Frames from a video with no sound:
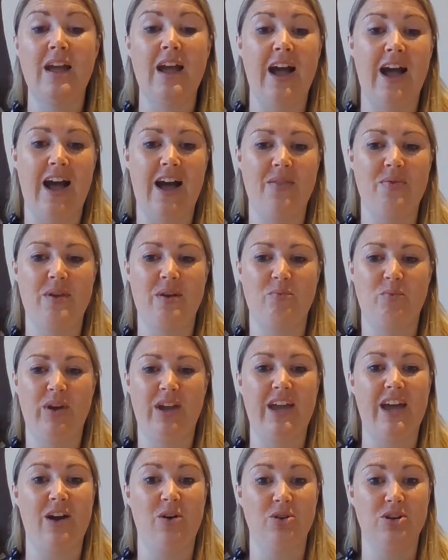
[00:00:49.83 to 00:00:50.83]
and then we
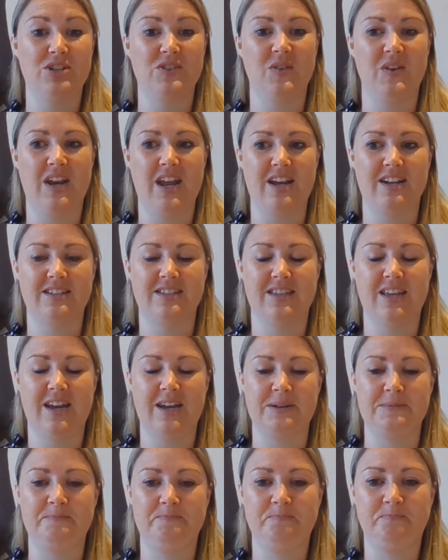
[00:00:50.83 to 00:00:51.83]
get on to the next
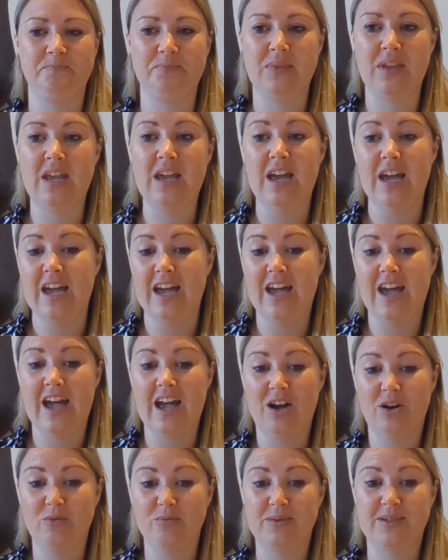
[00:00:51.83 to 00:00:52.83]
thing. It
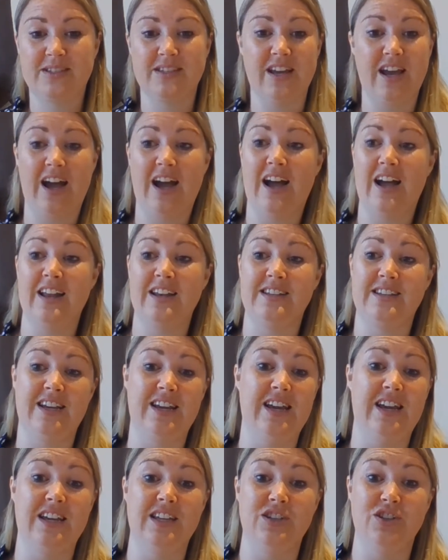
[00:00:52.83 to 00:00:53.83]
helps, and
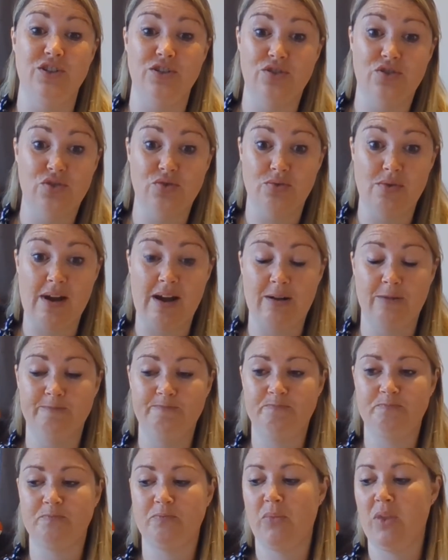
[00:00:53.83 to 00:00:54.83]
it is used throughout.
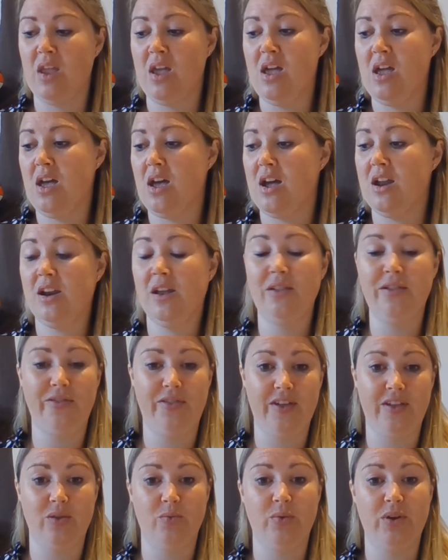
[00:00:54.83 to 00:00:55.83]
Another
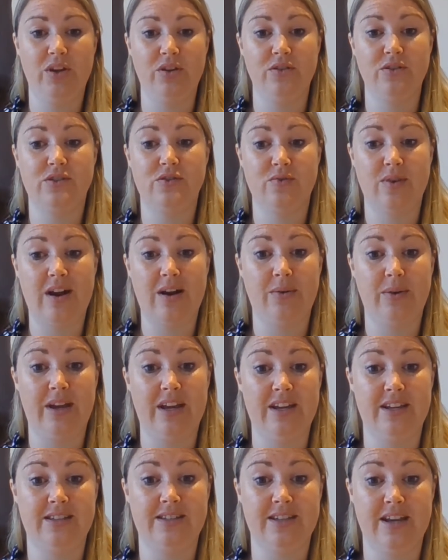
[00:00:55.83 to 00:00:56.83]
thing that we use throughout
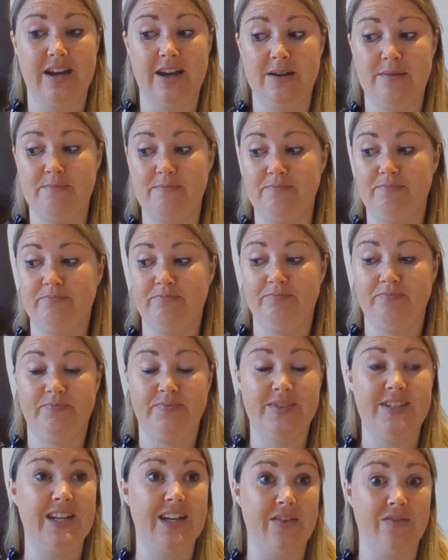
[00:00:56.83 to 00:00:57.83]
is
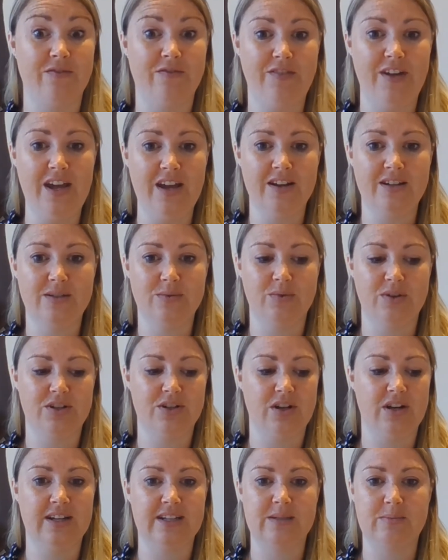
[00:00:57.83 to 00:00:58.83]
tick and fix, which
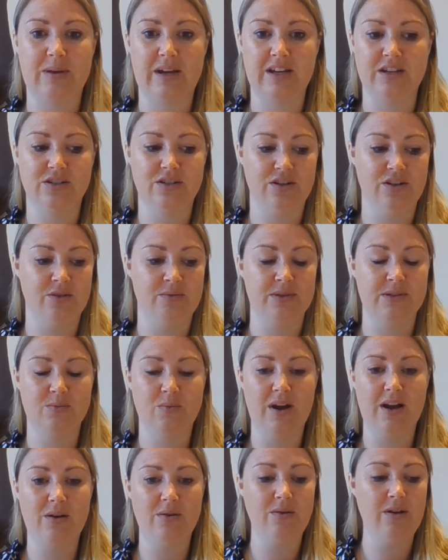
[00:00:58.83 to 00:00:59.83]
I'll explain to you as
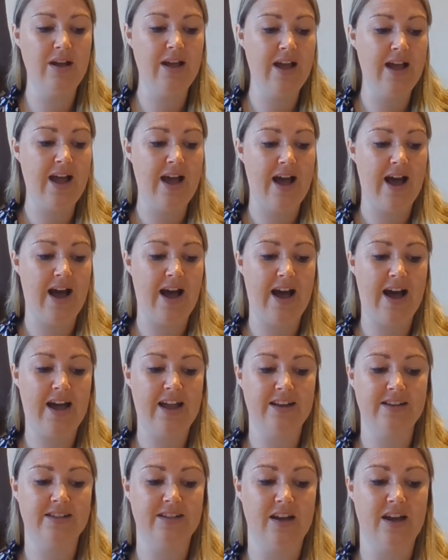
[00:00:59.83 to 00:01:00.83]
well,
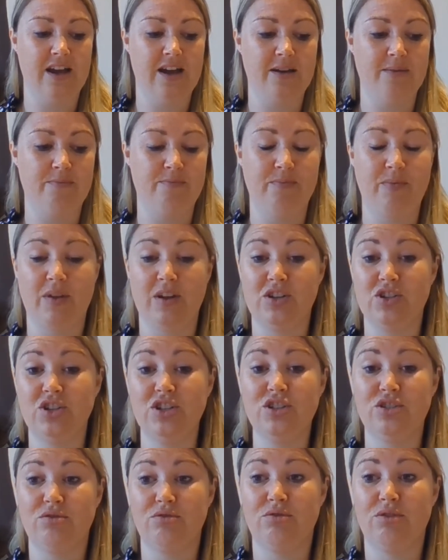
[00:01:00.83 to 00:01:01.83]
and
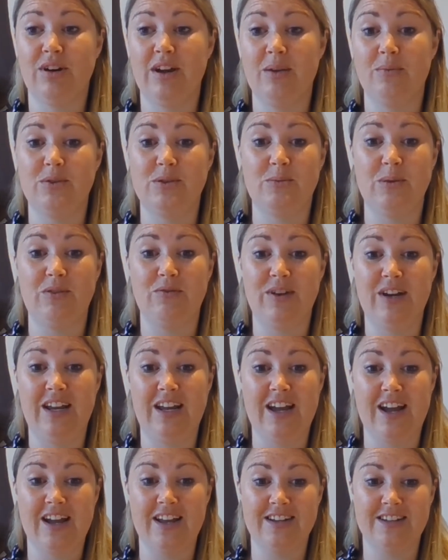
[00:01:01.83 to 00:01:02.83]
just thought it would be really
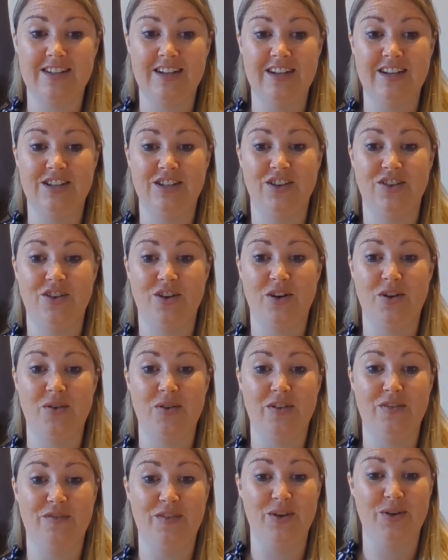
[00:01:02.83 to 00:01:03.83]
handy to know
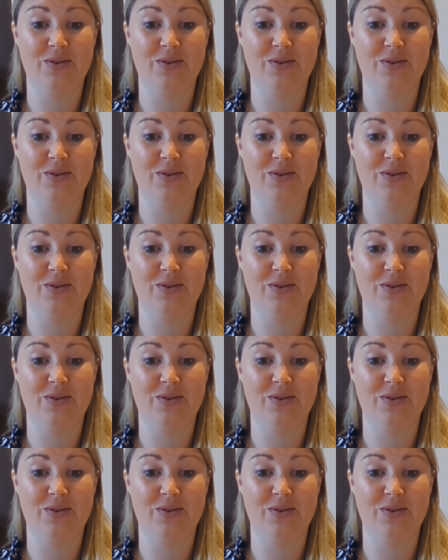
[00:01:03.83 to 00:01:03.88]
a few